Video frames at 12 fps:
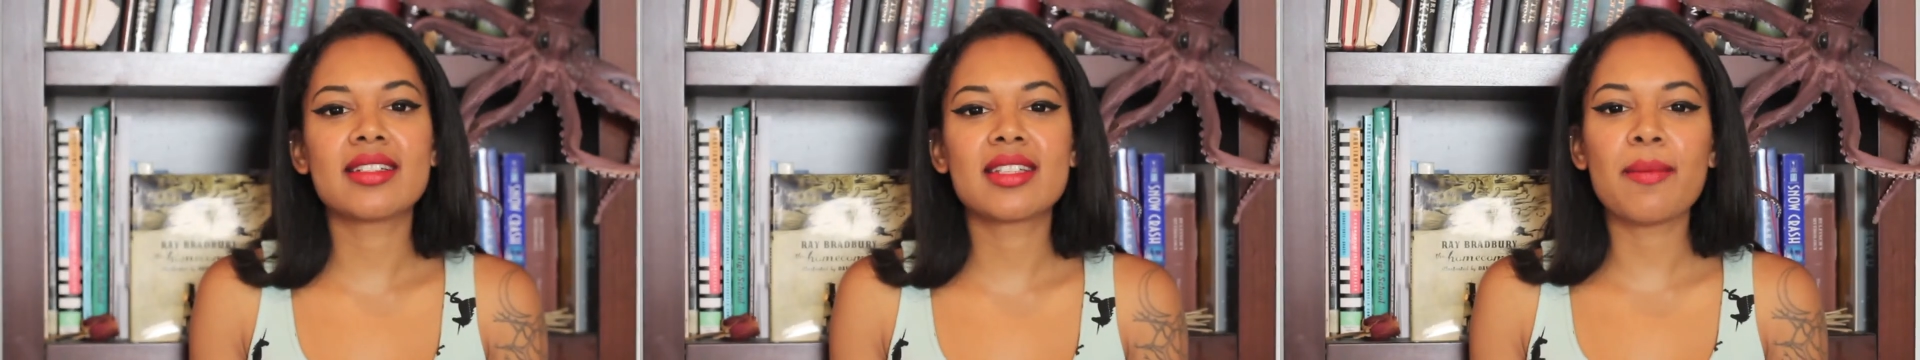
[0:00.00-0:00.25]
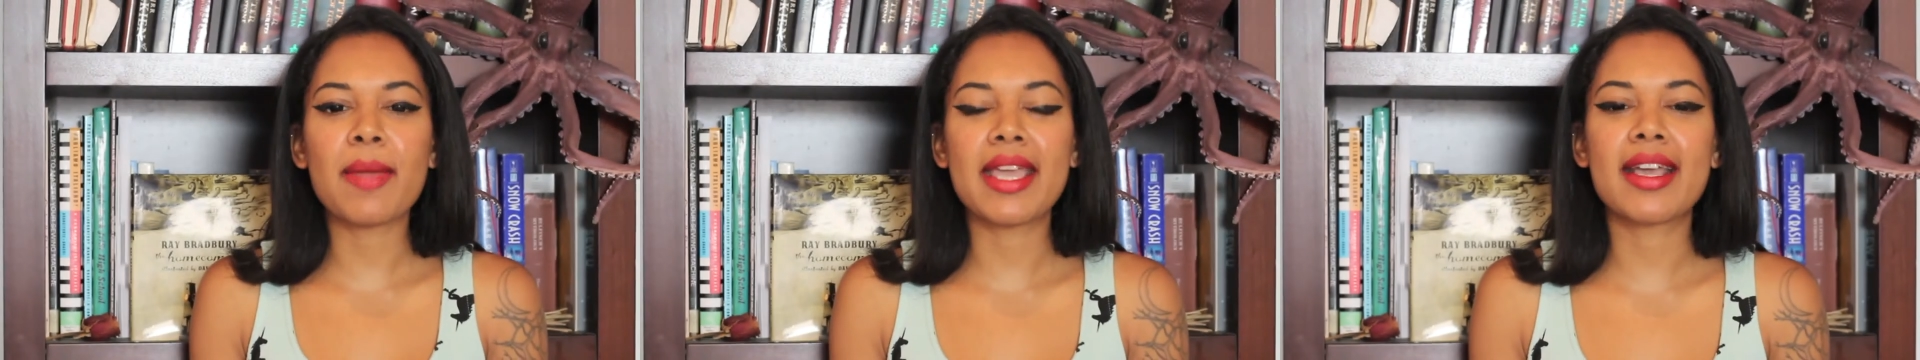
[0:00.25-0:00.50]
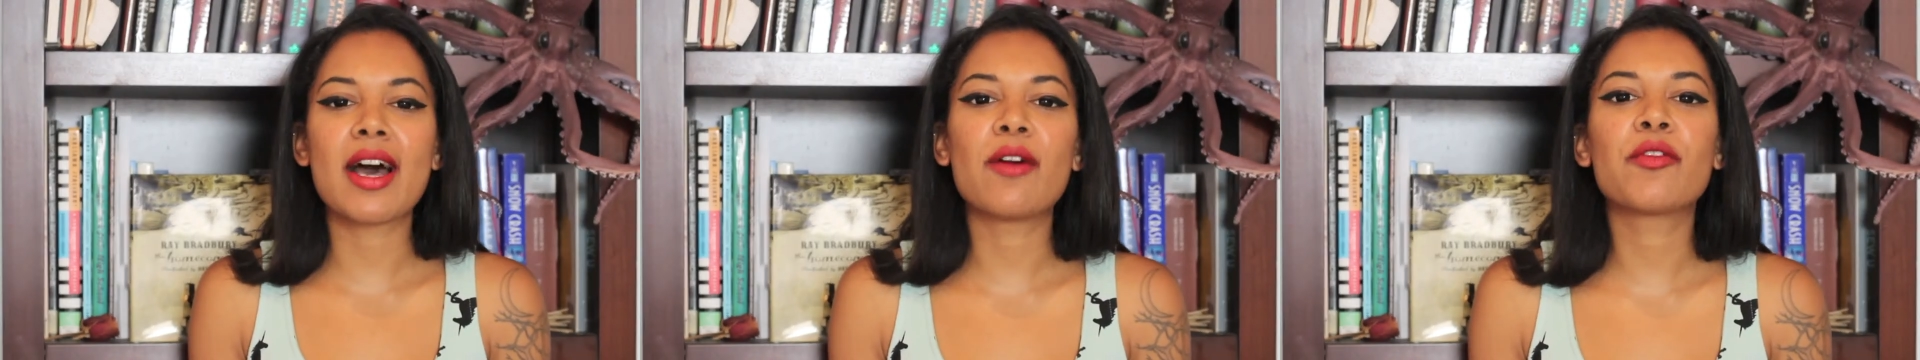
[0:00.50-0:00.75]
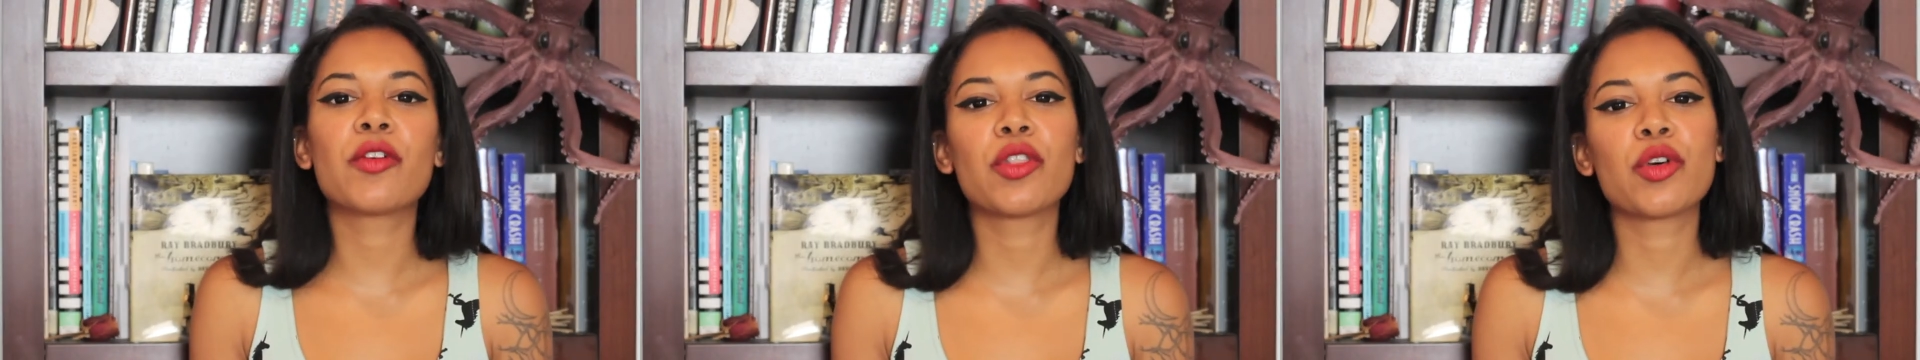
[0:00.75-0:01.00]
to make
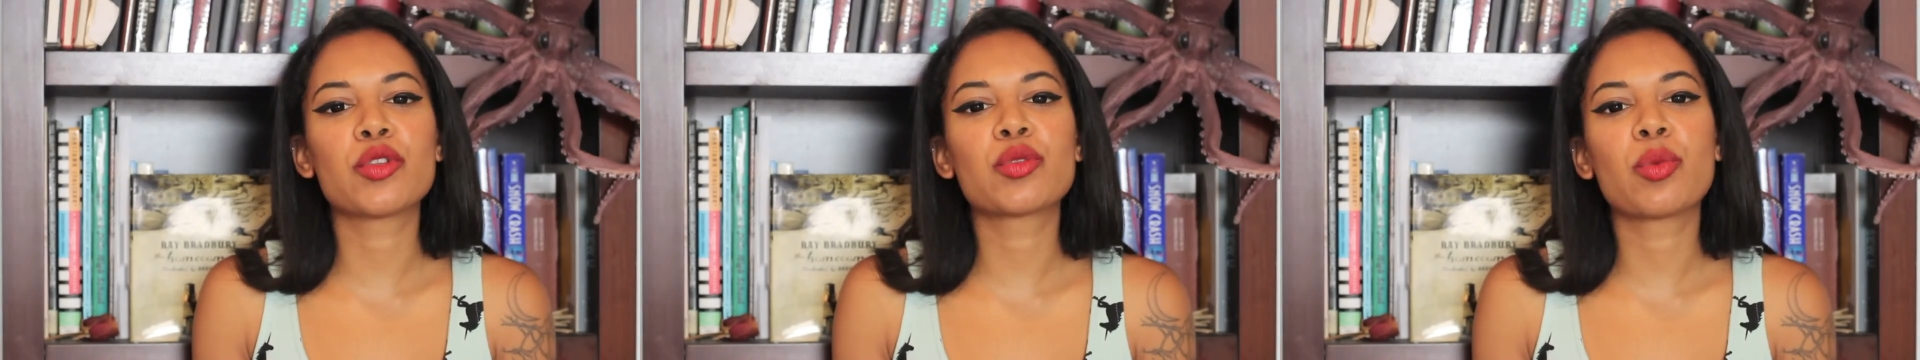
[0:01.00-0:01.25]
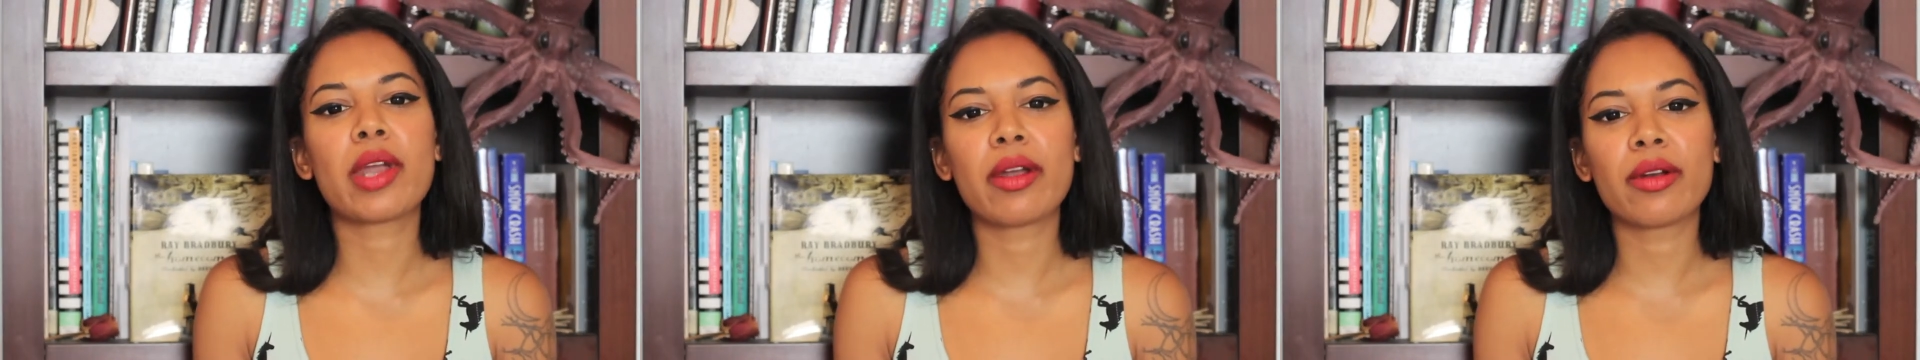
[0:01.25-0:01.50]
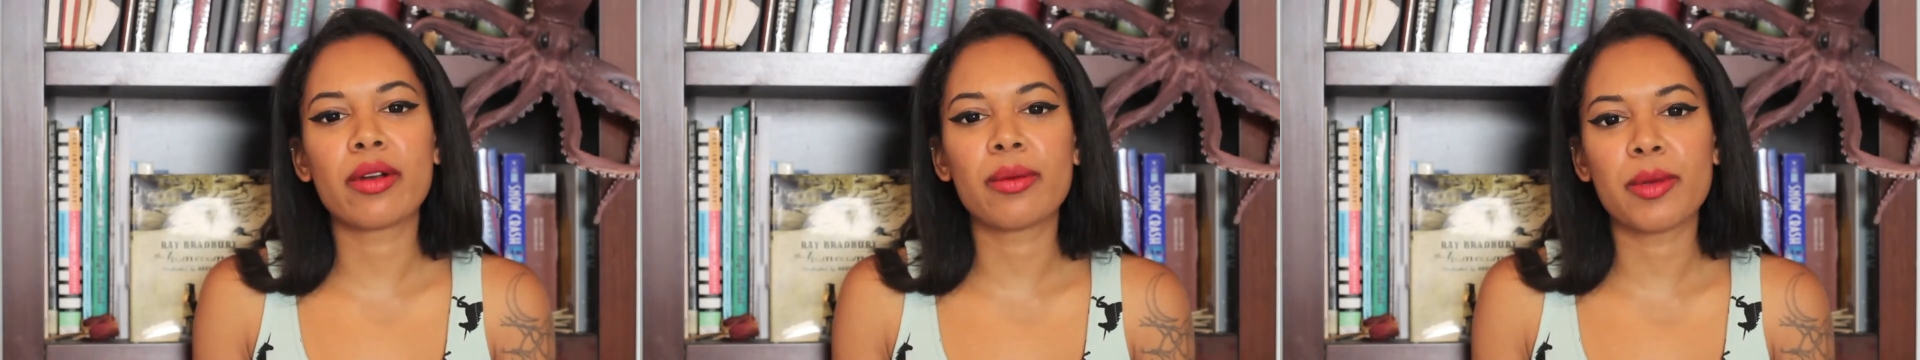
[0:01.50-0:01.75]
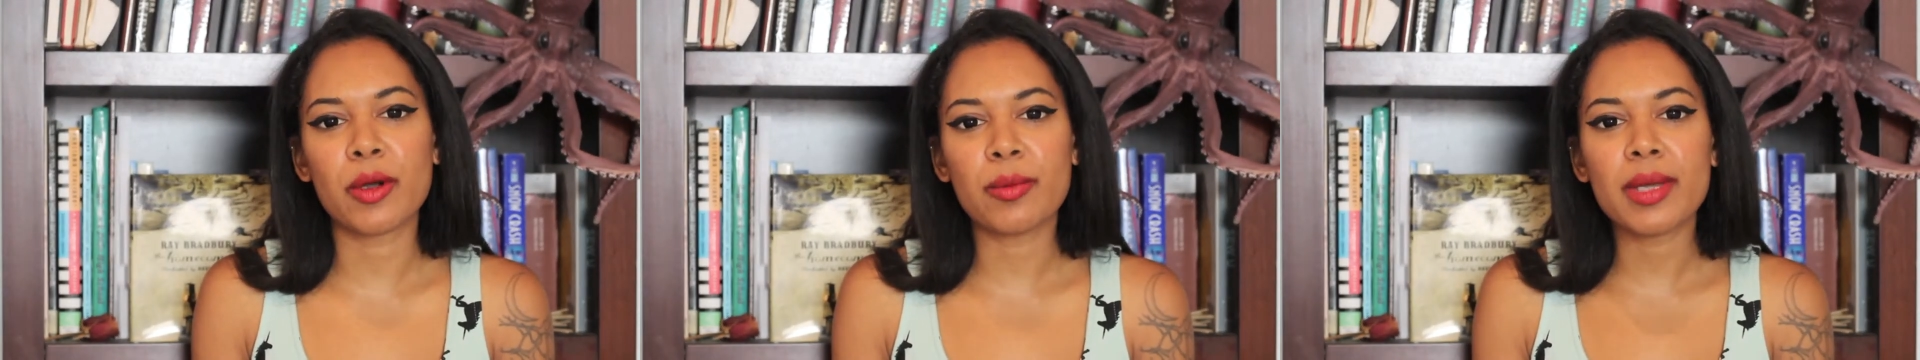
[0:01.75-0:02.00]
up for those
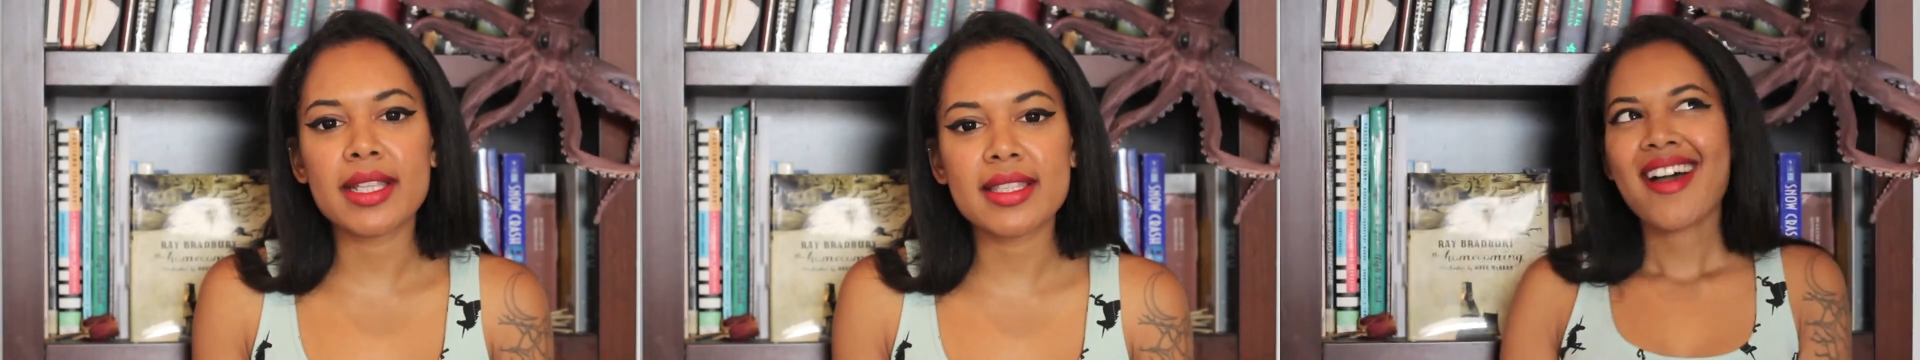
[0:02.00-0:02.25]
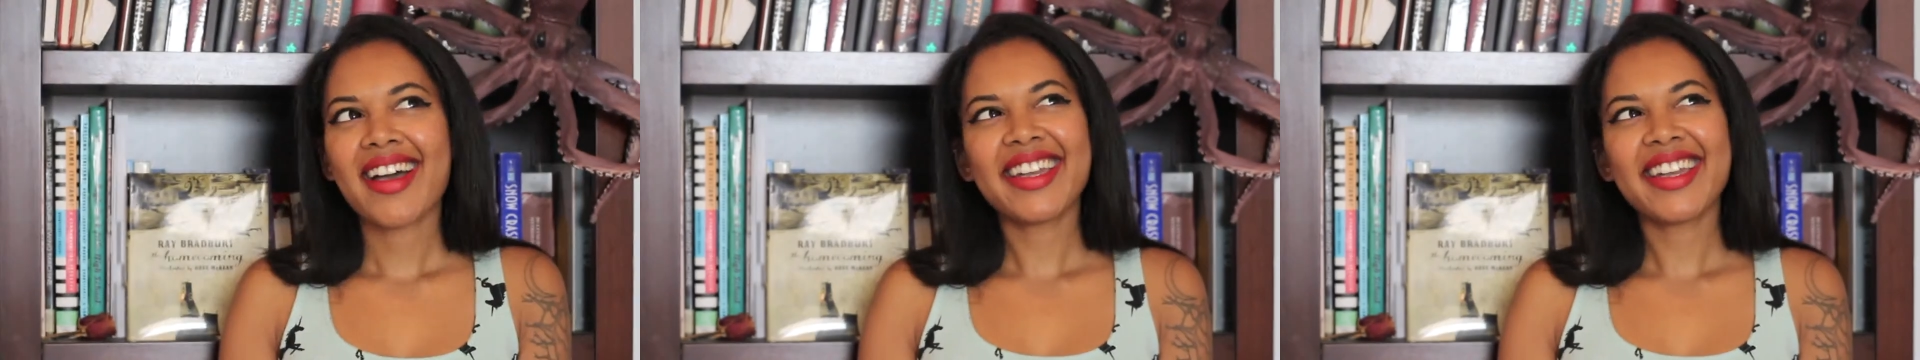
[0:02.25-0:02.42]
rarer moments.